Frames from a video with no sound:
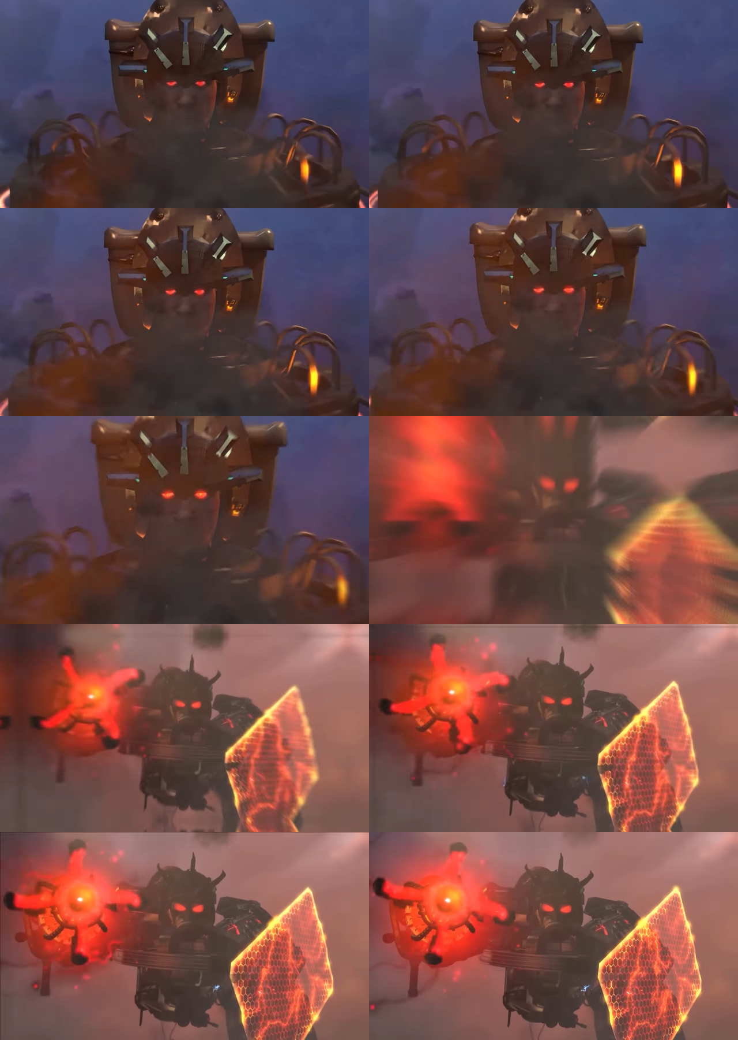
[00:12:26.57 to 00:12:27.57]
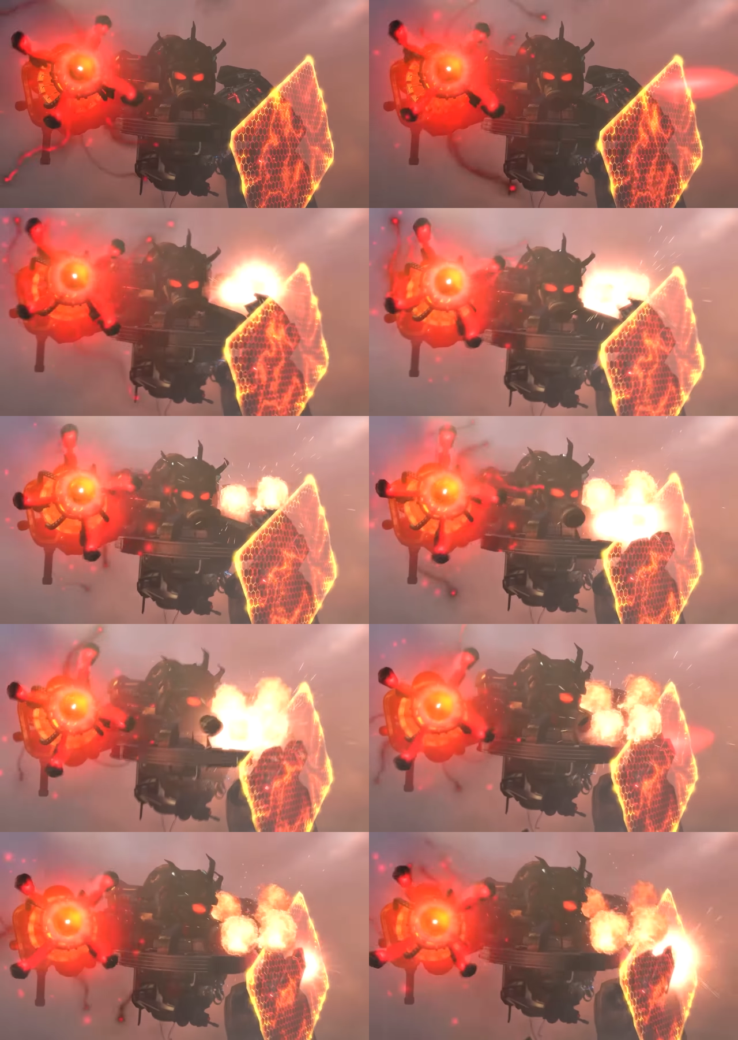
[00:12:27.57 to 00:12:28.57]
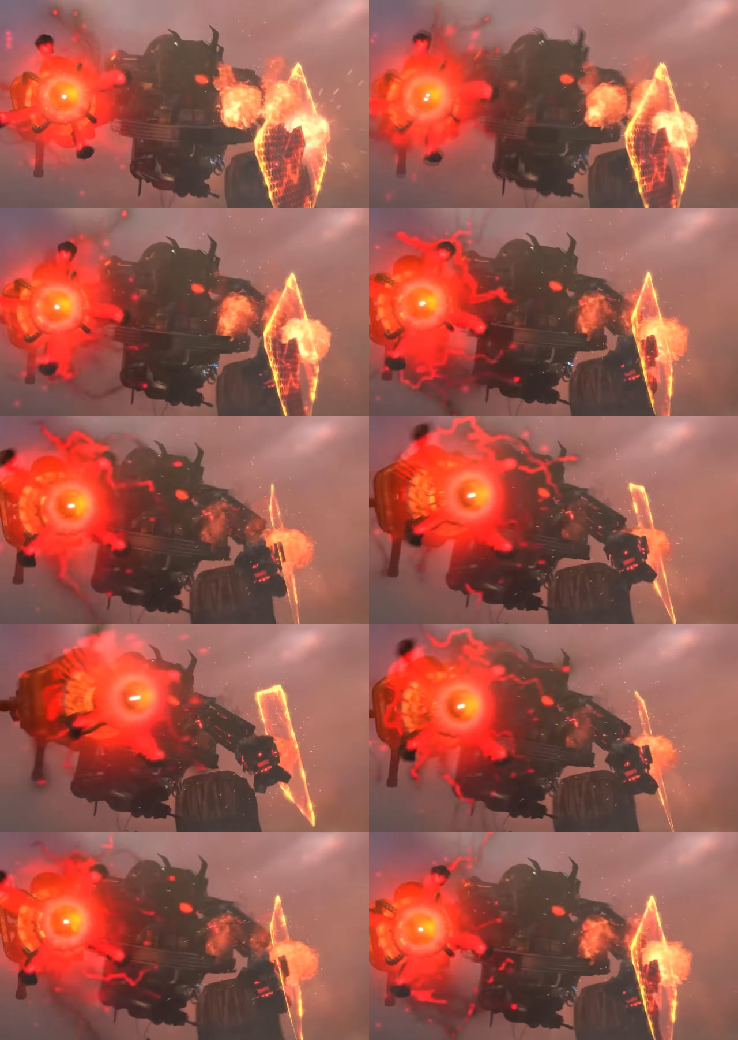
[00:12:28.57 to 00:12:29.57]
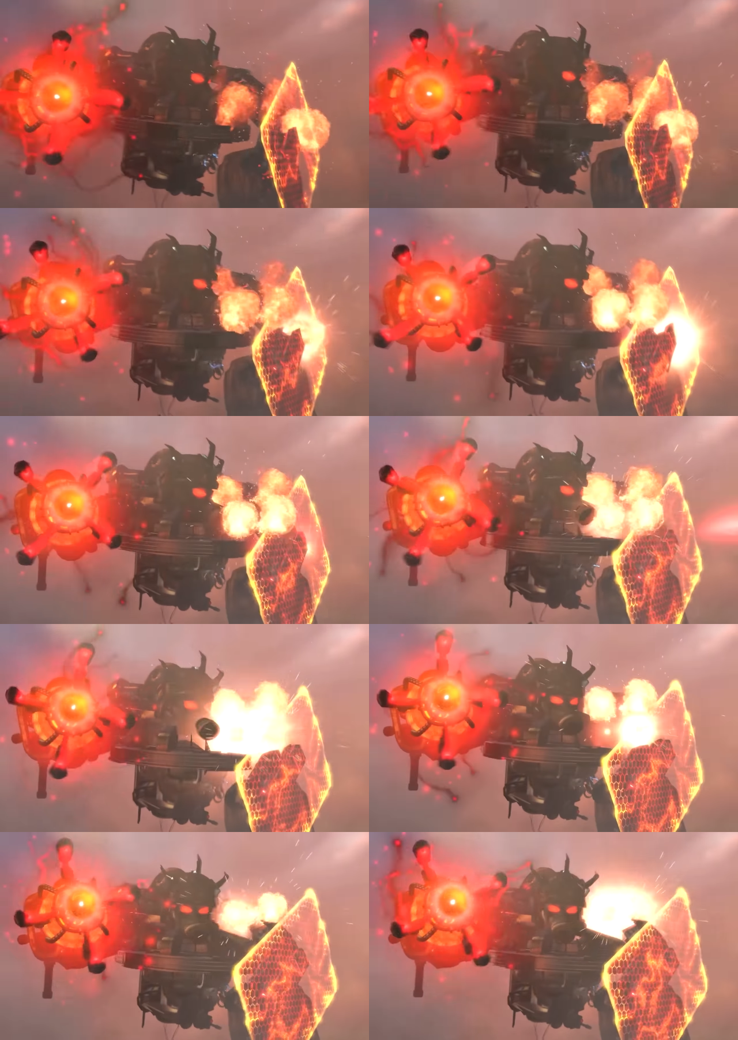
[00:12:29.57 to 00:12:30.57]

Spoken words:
No face is visible, so there are no lips to read.